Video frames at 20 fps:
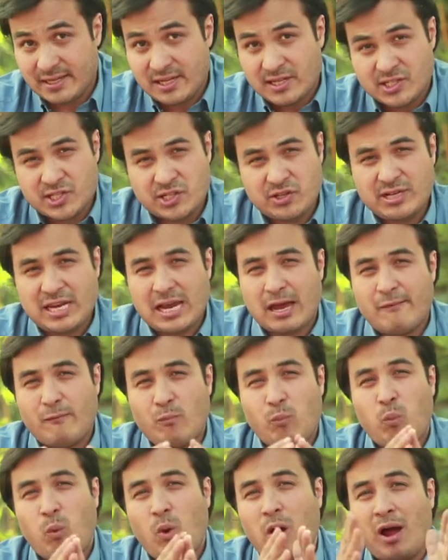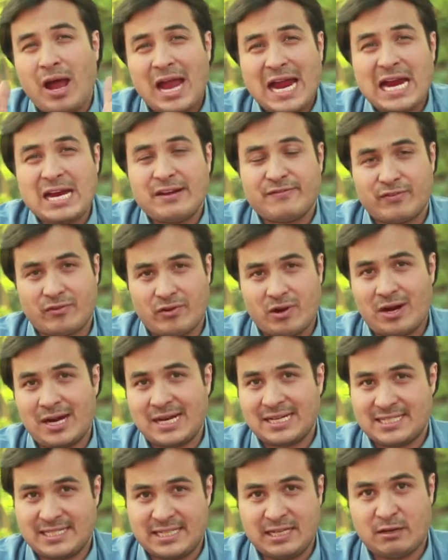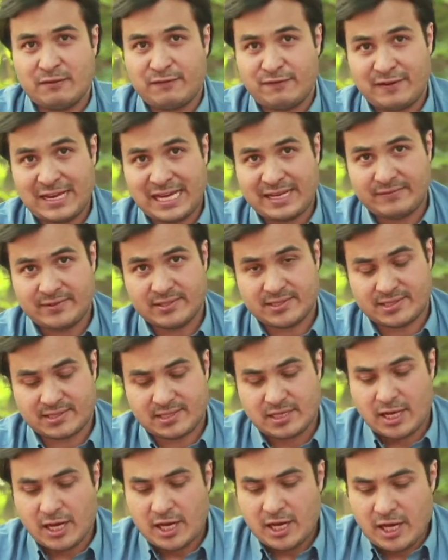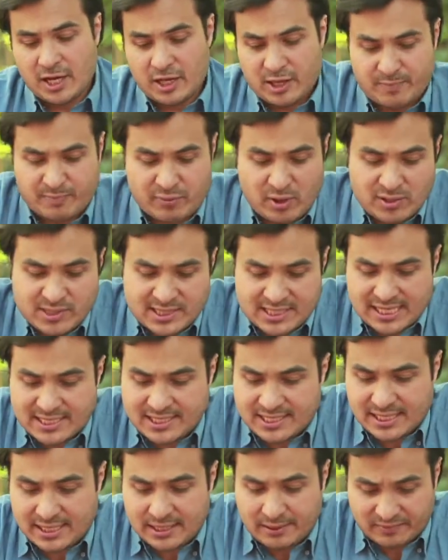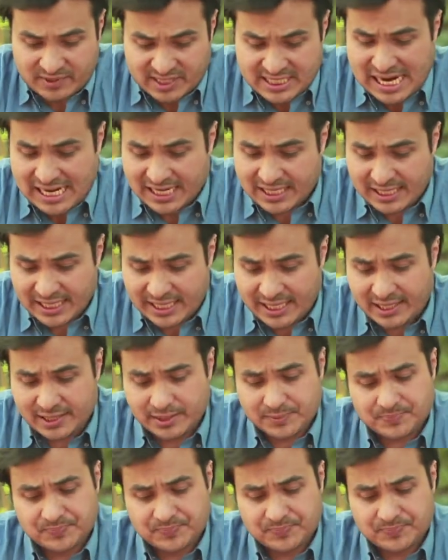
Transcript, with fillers: So you get a wide variety of flavors. The processing technique